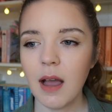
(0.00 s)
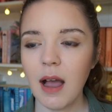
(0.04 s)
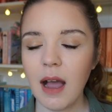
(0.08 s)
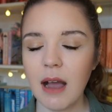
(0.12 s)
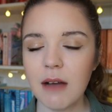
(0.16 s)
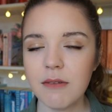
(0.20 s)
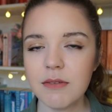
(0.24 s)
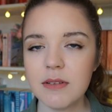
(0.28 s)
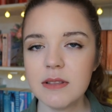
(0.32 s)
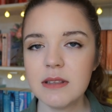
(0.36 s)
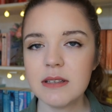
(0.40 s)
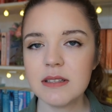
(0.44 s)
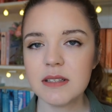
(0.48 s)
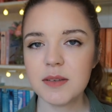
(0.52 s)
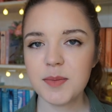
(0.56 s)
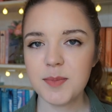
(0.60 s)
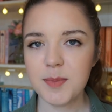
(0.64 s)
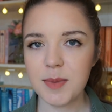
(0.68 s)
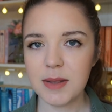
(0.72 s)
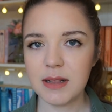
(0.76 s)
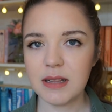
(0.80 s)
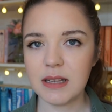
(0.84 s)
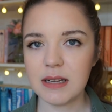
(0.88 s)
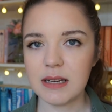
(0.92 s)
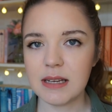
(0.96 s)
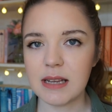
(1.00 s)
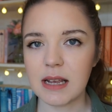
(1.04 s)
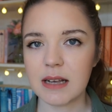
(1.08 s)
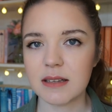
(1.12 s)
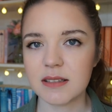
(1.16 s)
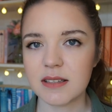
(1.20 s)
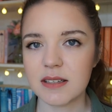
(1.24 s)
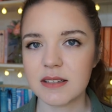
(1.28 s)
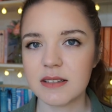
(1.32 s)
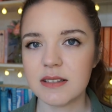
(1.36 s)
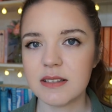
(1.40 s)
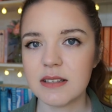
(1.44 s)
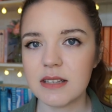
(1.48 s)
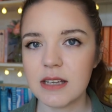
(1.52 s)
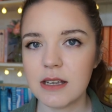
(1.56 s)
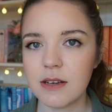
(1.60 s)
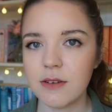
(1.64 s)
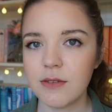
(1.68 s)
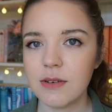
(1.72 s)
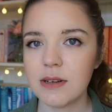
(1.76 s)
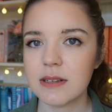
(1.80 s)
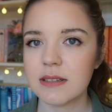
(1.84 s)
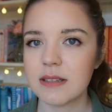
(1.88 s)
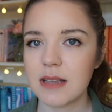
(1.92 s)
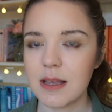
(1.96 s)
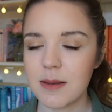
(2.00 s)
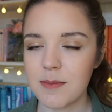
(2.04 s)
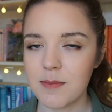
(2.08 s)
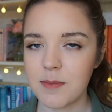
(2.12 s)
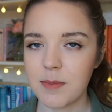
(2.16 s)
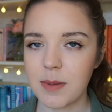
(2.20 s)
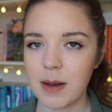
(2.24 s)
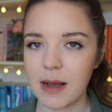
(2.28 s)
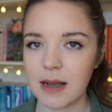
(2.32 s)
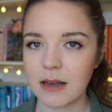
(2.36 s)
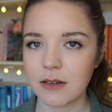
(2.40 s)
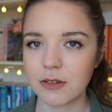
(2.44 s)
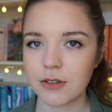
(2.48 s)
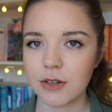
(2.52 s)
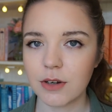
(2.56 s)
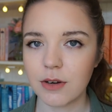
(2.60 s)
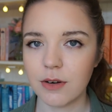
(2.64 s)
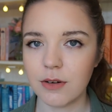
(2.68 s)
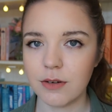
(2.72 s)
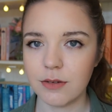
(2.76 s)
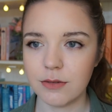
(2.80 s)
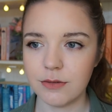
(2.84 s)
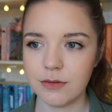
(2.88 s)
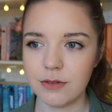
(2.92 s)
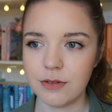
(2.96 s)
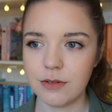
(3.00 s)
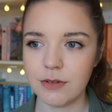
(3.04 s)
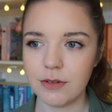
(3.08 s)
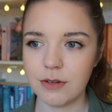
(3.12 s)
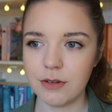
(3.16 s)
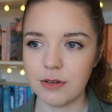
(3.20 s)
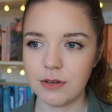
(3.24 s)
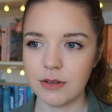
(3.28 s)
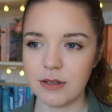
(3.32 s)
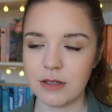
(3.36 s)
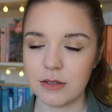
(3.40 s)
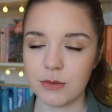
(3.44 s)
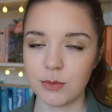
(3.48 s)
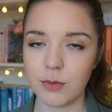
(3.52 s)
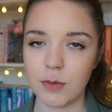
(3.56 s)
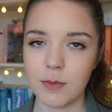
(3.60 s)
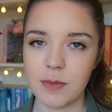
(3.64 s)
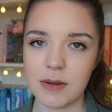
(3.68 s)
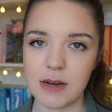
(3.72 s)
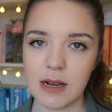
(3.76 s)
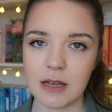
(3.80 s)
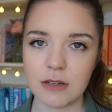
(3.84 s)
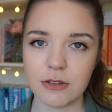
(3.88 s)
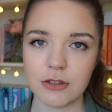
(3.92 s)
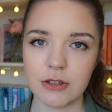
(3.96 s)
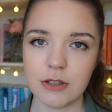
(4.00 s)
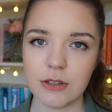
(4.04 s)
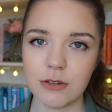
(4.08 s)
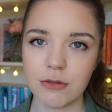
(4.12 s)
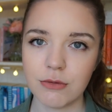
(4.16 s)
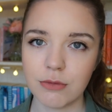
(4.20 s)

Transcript: Having this ability has a serious impact on this woman as she